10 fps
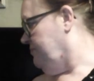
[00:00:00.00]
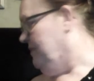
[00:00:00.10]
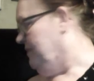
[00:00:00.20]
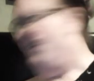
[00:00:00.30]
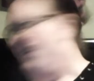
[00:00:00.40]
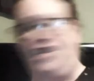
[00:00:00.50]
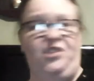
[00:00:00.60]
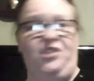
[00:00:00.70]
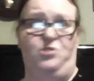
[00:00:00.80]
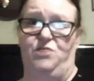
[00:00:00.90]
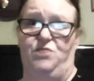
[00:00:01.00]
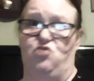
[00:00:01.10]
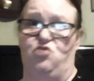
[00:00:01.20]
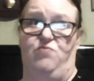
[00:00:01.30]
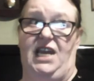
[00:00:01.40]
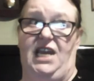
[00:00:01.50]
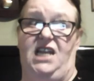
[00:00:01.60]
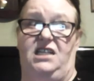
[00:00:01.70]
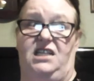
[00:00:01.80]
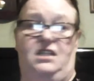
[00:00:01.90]
and you can use them as
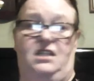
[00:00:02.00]
cupcakes.